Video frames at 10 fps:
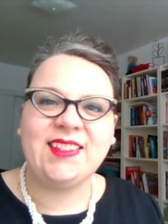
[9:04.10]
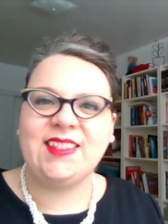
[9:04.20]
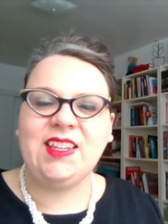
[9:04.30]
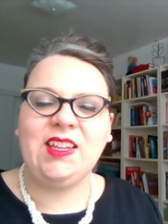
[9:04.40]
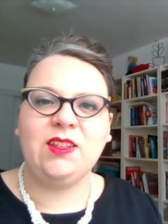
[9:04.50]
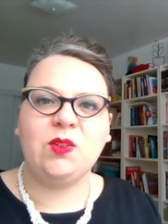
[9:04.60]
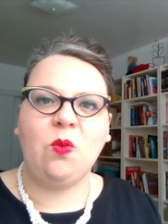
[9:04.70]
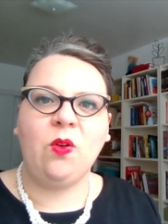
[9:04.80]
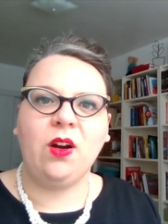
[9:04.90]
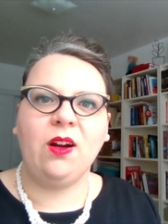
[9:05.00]
the scenes
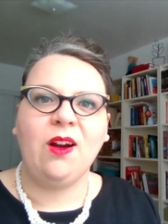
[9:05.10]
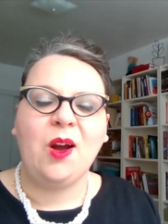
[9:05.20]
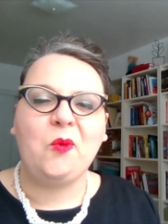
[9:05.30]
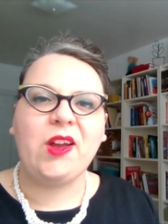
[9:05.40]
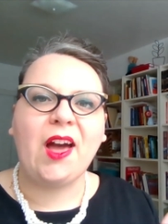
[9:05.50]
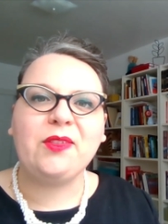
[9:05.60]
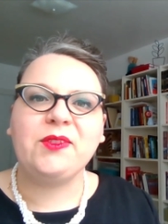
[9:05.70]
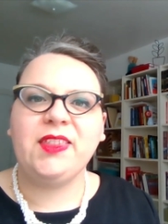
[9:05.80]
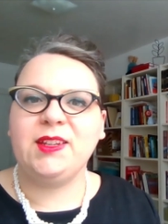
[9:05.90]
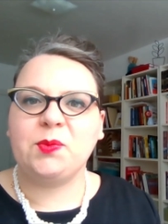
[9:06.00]
or what other
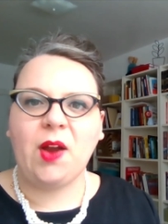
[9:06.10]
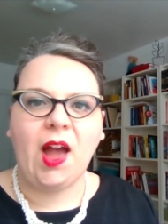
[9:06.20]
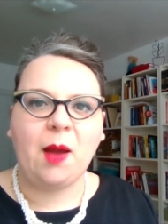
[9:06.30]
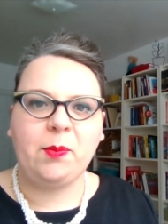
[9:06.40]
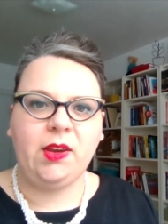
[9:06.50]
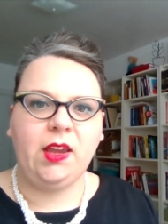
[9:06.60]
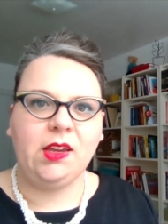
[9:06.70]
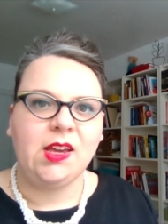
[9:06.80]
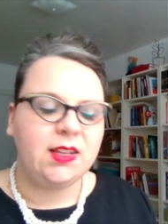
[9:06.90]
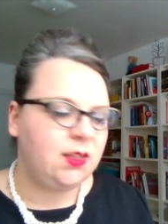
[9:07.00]
things were
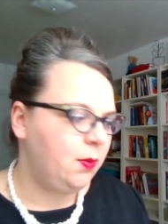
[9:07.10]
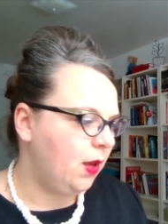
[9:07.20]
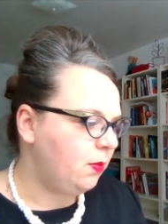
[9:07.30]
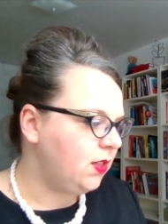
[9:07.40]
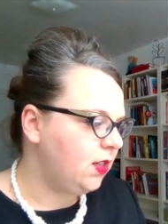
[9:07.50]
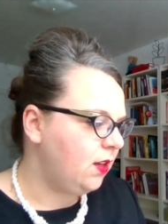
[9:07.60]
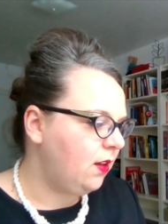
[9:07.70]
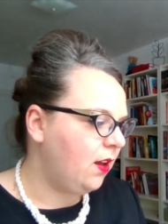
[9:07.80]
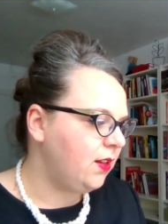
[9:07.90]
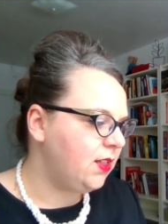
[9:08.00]
happening to be able
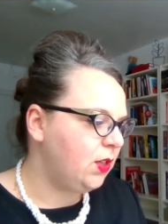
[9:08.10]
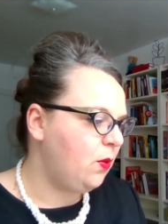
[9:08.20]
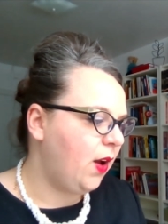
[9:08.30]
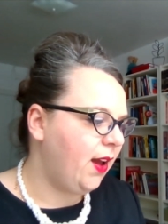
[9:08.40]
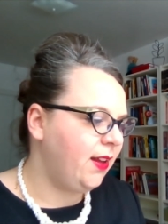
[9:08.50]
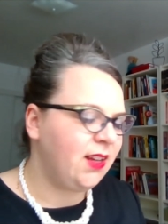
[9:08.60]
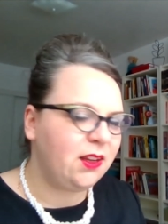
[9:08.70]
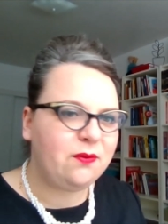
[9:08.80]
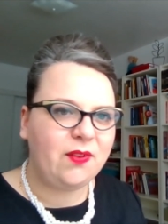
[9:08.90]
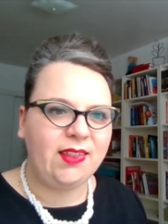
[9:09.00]
to to
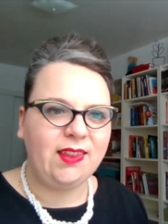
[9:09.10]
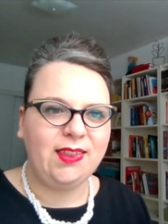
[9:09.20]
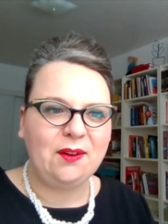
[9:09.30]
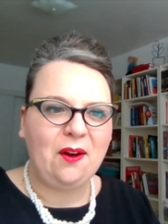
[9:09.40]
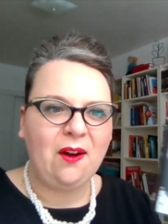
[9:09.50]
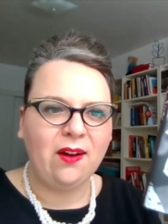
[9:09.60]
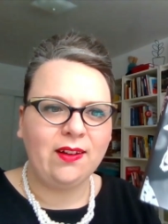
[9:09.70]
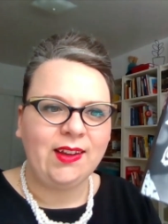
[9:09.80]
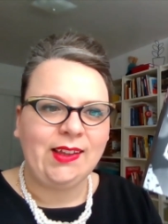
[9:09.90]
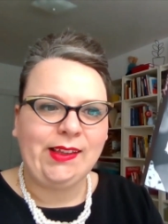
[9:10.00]
identify that there
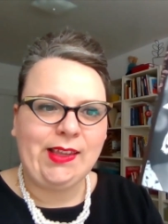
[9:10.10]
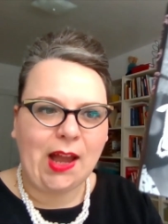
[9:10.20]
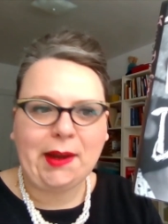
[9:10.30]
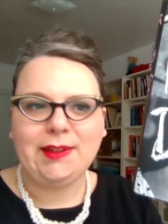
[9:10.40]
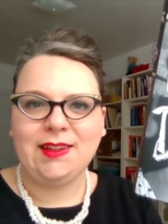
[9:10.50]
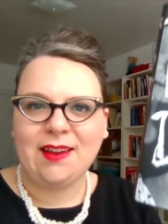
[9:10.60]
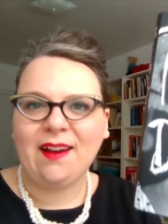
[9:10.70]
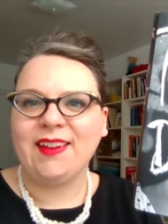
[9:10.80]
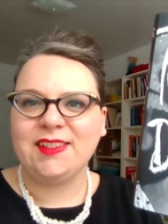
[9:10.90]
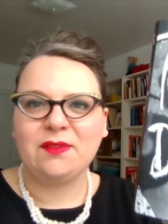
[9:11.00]
are
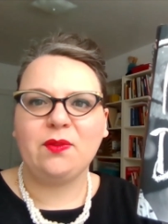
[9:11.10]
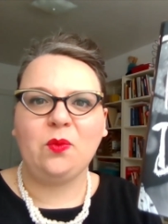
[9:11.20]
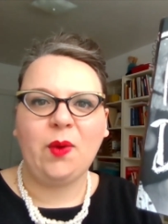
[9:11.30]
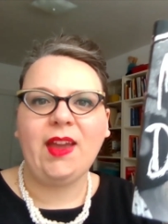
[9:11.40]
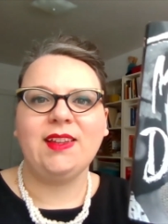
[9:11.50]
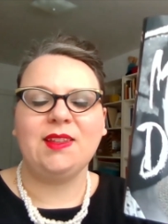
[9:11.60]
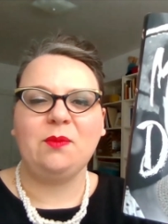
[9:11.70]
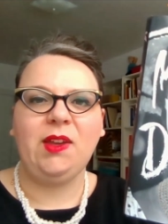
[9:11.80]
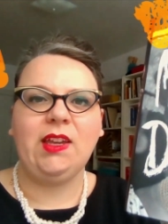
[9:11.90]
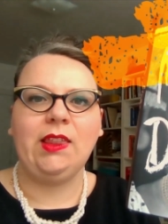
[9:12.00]
99 different ways that
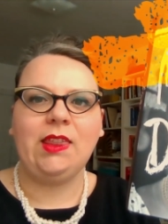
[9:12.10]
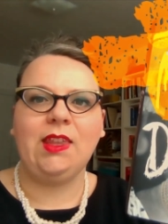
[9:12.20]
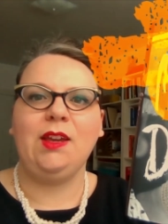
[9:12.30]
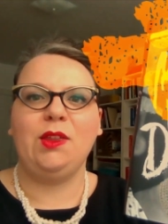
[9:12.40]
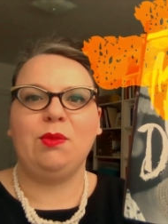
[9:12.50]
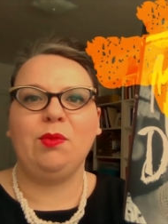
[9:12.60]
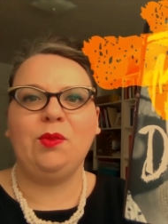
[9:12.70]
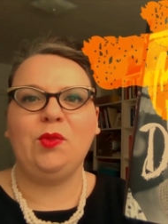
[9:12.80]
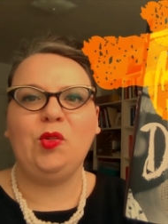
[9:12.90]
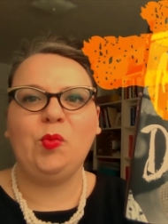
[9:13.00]
we can think
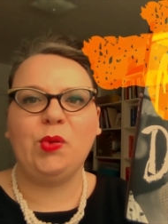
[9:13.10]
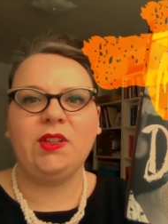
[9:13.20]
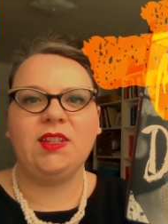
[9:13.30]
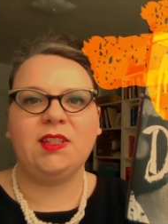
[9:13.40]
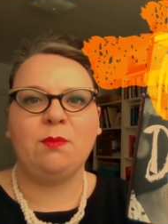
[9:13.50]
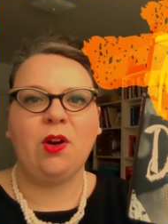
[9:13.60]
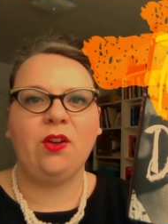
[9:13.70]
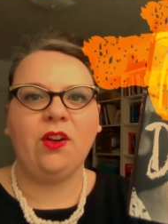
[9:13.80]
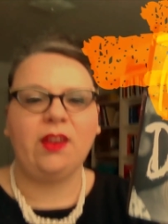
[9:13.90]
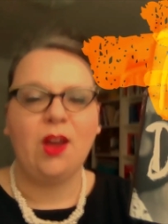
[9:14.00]
through who Princess
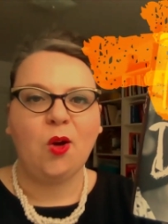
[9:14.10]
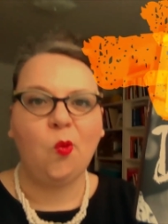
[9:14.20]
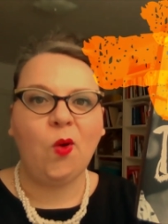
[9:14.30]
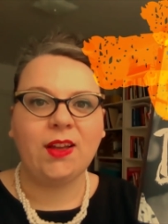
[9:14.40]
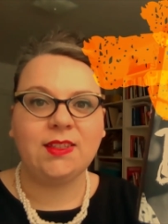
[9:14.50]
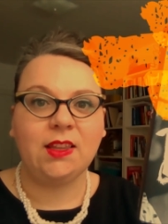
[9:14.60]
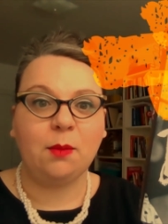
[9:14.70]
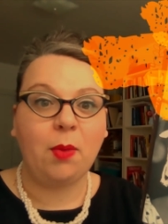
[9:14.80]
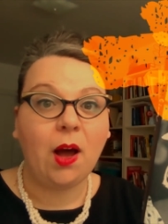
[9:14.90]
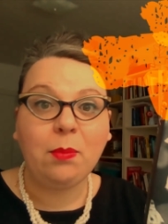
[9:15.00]
Margaret was in
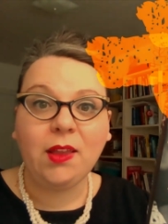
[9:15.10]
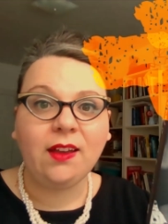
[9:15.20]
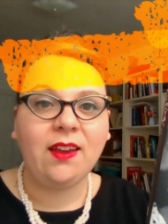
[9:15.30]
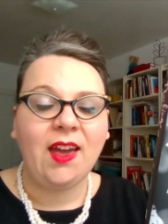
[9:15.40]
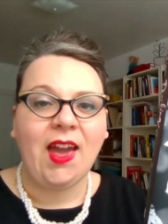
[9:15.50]
the public